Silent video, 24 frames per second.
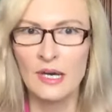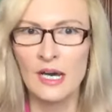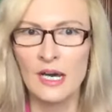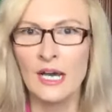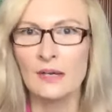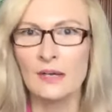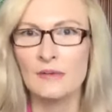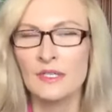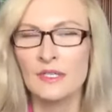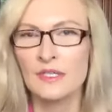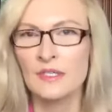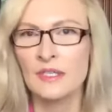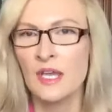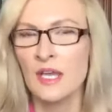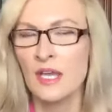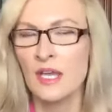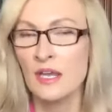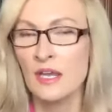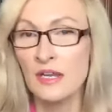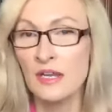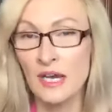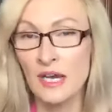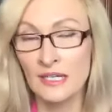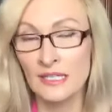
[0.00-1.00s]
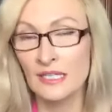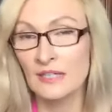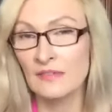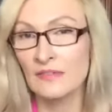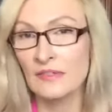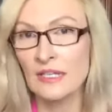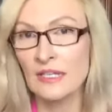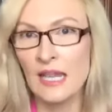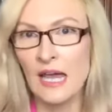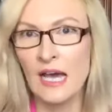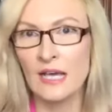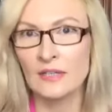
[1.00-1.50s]
I was not even
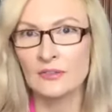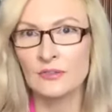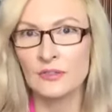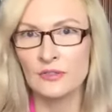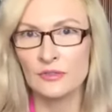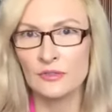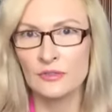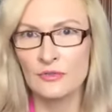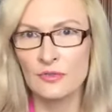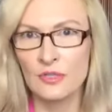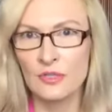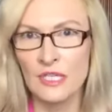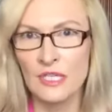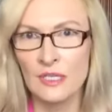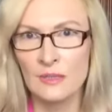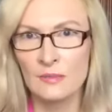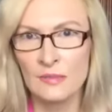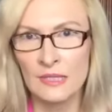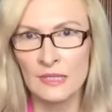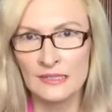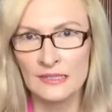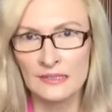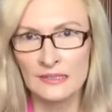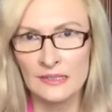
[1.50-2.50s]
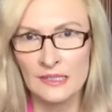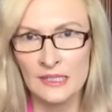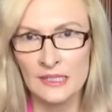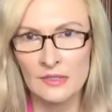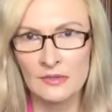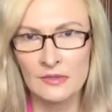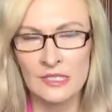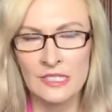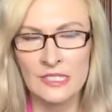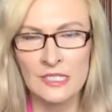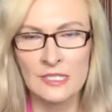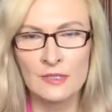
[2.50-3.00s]
allowed to dream, let
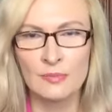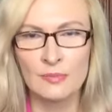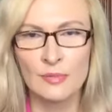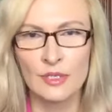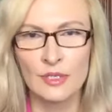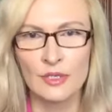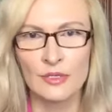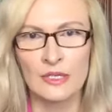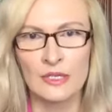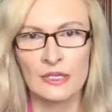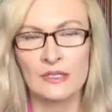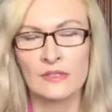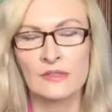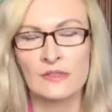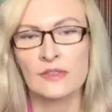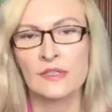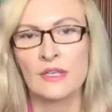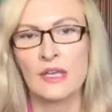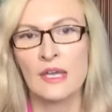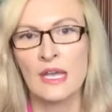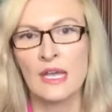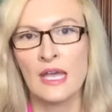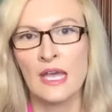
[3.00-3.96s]
alone experience.